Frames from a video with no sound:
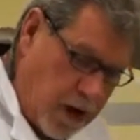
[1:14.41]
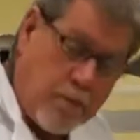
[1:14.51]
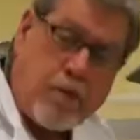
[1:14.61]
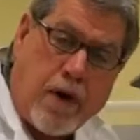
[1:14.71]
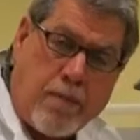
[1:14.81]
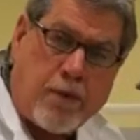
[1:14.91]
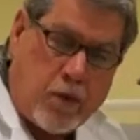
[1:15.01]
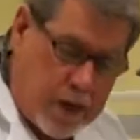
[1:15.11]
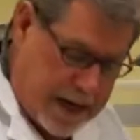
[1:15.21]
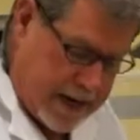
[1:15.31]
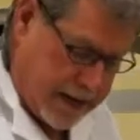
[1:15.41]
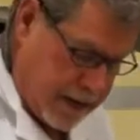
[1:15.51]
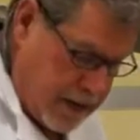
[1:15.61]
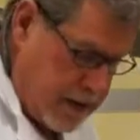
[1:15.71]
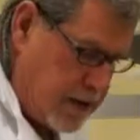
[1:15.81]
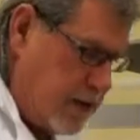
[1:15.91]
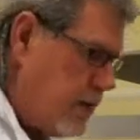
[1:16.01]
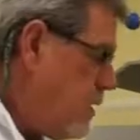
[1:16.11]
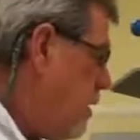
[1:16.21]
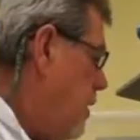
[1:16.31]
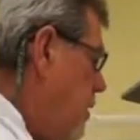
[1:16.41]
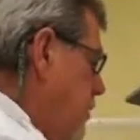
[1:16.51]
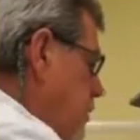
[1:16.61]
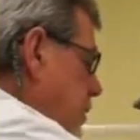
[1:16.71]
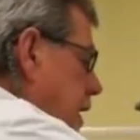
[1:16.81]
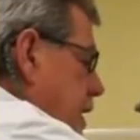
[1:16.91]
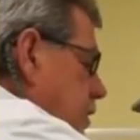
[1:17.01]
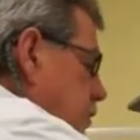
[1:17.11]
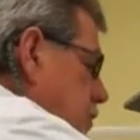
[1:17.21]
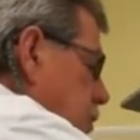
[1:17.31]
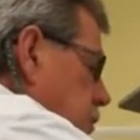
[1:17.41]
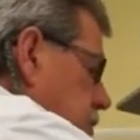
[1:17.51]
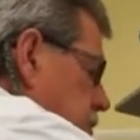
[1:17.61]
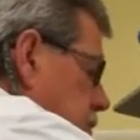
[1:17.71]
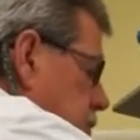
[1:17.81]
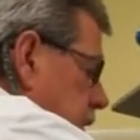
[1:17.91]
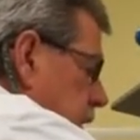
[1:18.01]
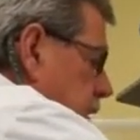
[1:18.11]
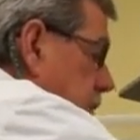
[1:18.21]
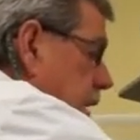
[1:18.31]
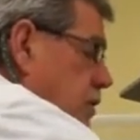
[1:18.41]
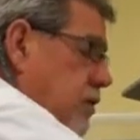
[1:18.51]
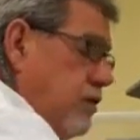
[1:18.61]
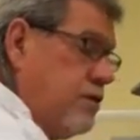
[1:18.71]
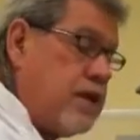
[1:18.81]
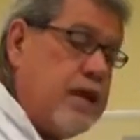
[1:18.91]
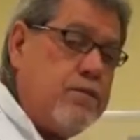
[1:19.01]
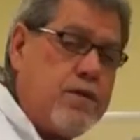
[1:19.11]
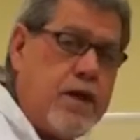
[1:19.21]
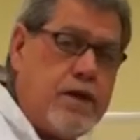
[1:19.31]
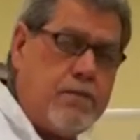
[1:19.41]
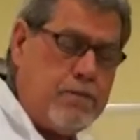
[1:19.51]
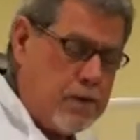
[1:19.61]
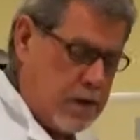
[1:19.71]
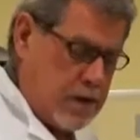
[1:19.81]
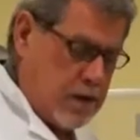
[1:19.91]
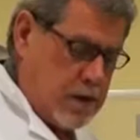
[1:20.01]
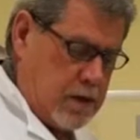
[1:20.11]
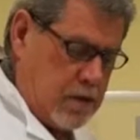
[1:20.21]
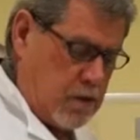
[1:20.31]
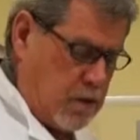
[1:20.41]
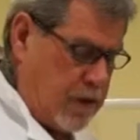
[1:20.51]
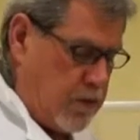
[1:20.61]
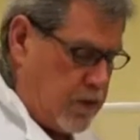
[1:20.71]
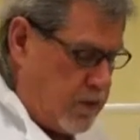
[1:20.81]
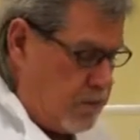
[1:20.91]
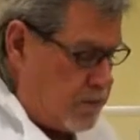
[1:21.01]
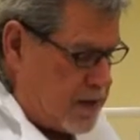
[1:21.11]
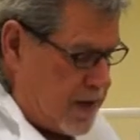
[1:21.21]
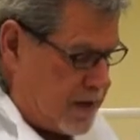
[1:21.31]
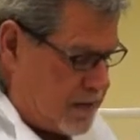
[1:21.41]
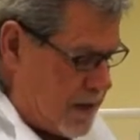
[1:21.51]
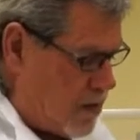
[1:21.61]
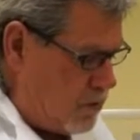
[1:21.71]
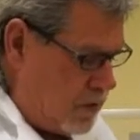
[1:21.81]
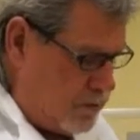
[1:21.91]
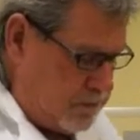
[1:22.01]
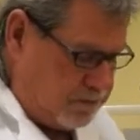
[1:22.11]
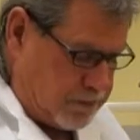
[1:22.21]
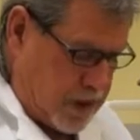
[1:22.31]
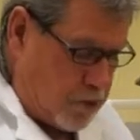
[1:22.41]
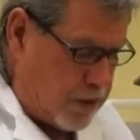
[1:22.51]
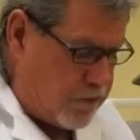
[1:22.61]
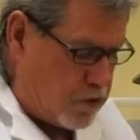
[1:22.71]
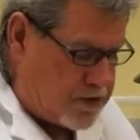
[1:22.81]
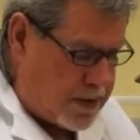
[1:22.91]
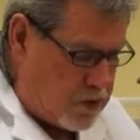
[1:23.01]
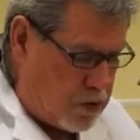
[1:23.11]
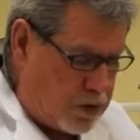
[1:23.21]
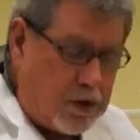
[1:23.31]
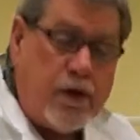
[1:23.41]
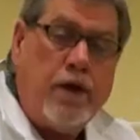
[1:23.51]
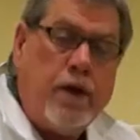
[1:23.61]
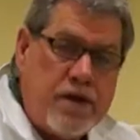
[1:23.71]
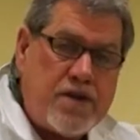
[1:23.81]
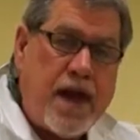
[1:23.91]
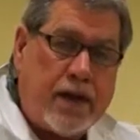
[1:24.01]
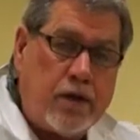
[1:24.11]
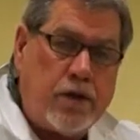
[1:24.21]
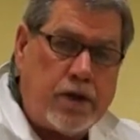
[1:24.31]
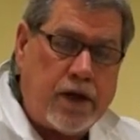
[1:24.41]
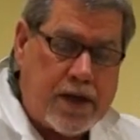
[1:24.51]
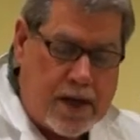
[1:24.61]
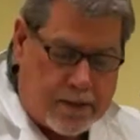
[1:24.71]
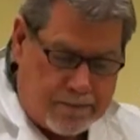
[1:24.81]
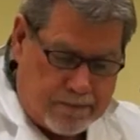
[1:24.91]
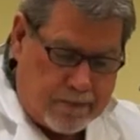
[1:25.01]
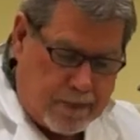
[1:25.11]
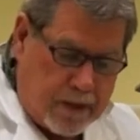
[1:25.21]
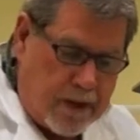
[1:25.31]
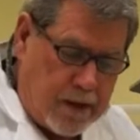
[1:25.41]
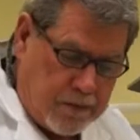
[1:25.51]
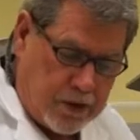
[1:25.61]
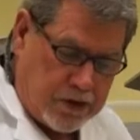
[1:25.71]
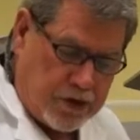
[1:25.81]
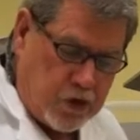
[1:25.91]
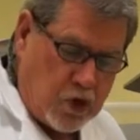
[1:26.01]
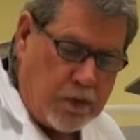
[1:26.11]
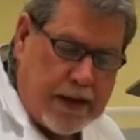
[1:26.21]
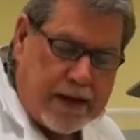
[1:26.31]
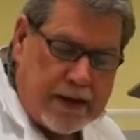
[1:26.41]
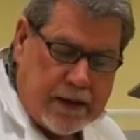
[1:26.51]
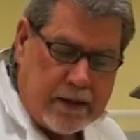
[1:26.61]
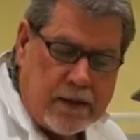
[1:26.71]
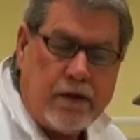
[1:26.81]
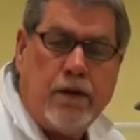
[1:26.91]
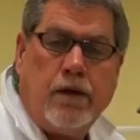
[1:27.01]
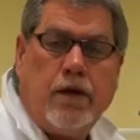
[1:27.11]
a proper way to handle tools. So when they come out, same thing, we would take them out and reverse that order. Take a look again. Put the tool back in